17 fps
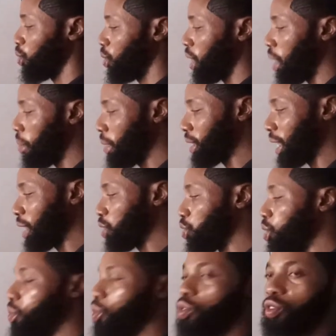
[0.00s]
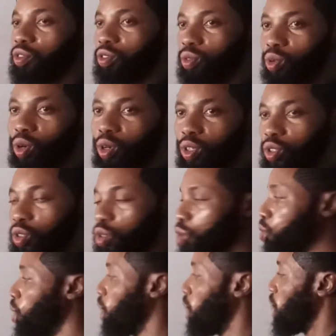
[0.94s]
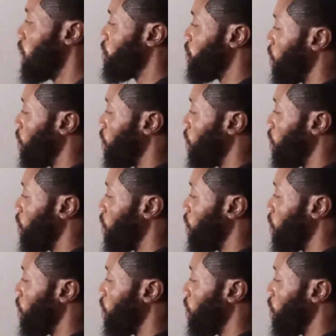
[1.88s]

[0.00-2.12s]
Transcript: How many times do you move? 1, 2. If